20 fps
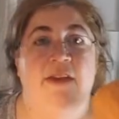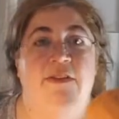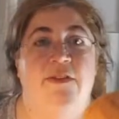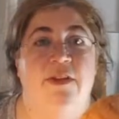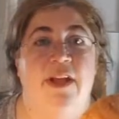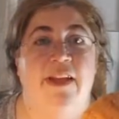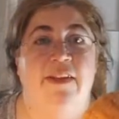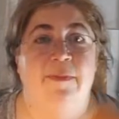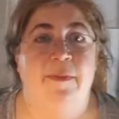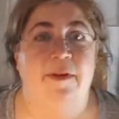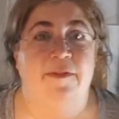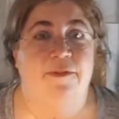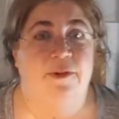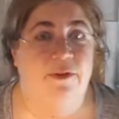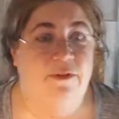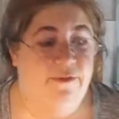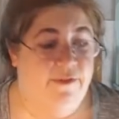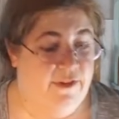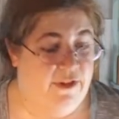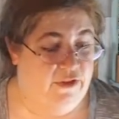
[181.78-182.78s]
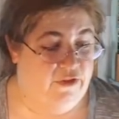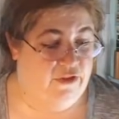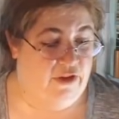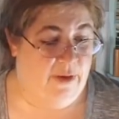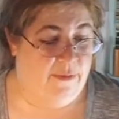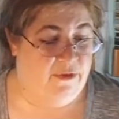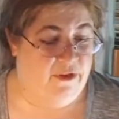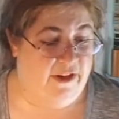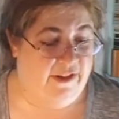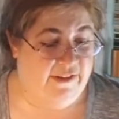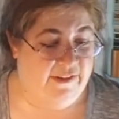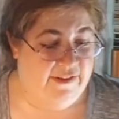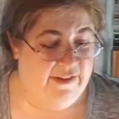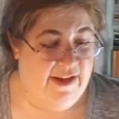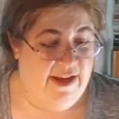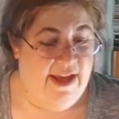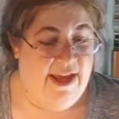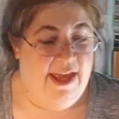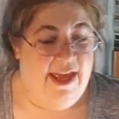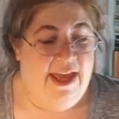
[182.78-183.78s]
So that's my first finished object.
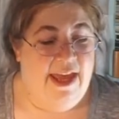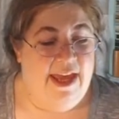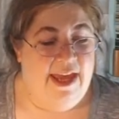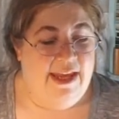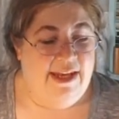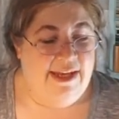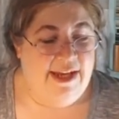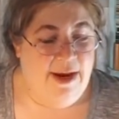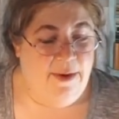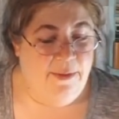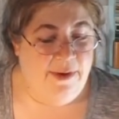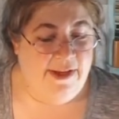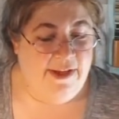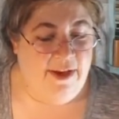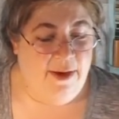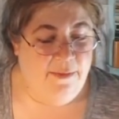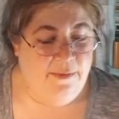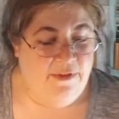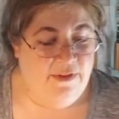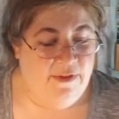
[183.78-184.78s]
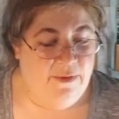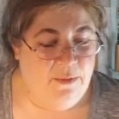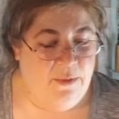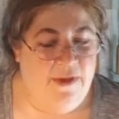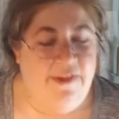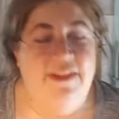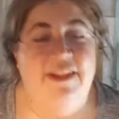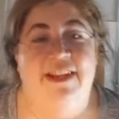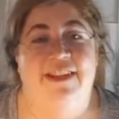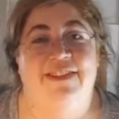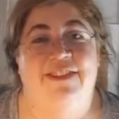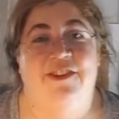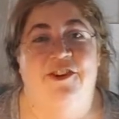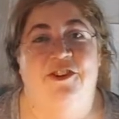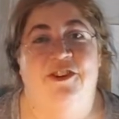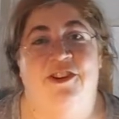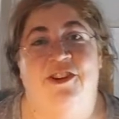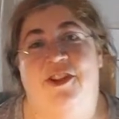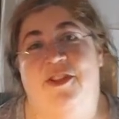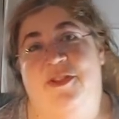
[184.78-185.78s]
And now we come to the one that I
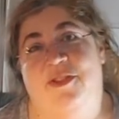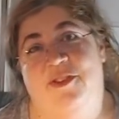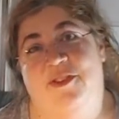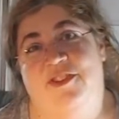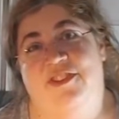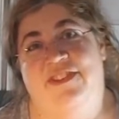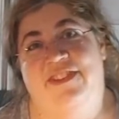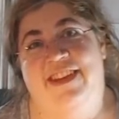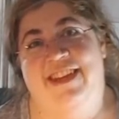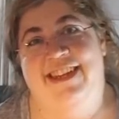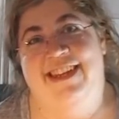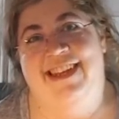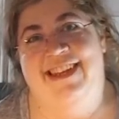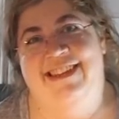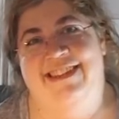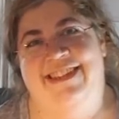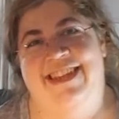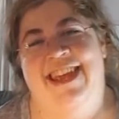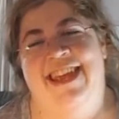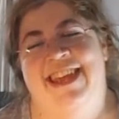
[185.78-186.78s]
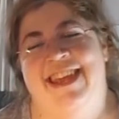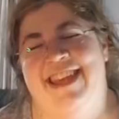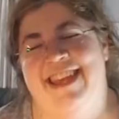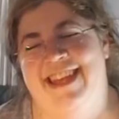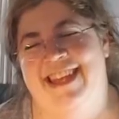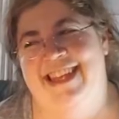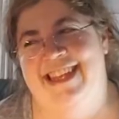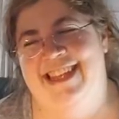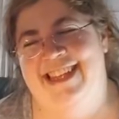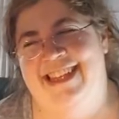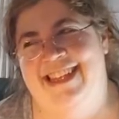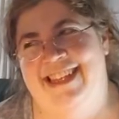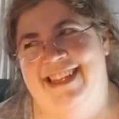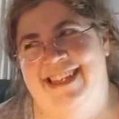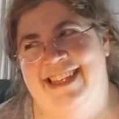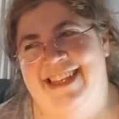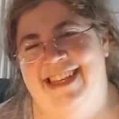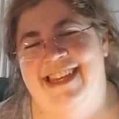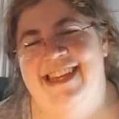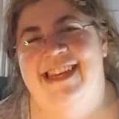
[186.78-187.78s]
started on Thursday night.
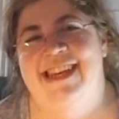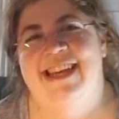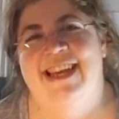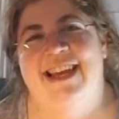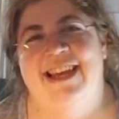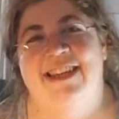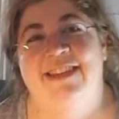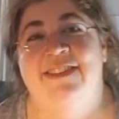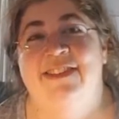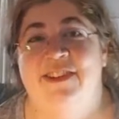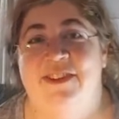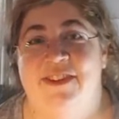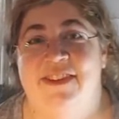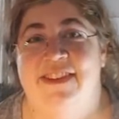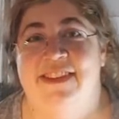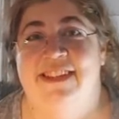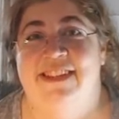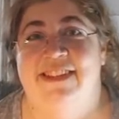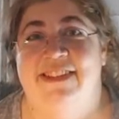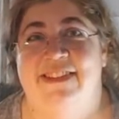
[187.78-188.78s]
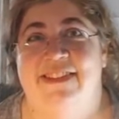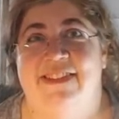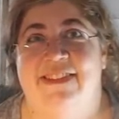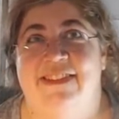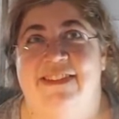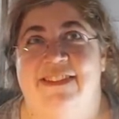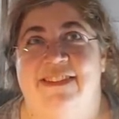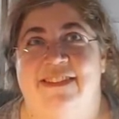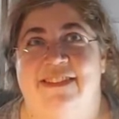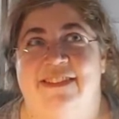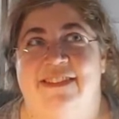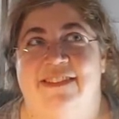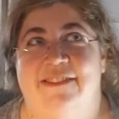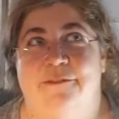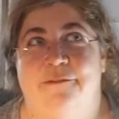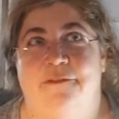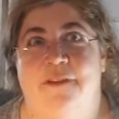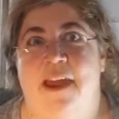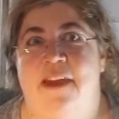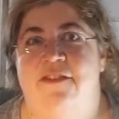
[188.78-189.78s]
I started this
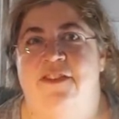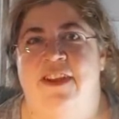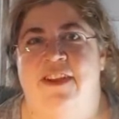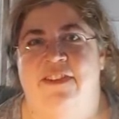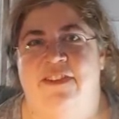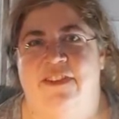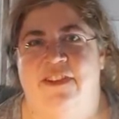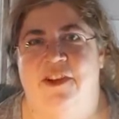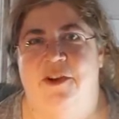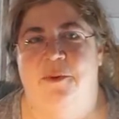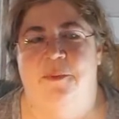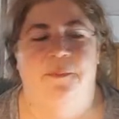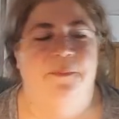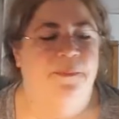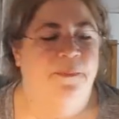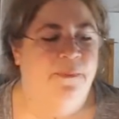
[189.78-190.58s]
5 days ago.